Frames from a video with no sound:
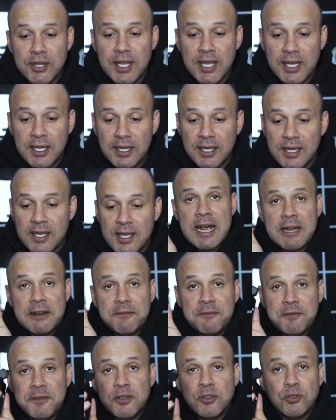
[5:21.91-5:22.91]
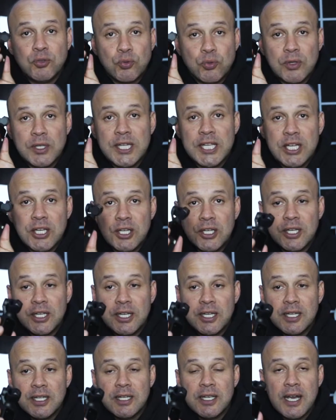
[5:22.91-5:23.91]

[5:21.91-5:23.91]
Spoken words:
thing? And it feels really good.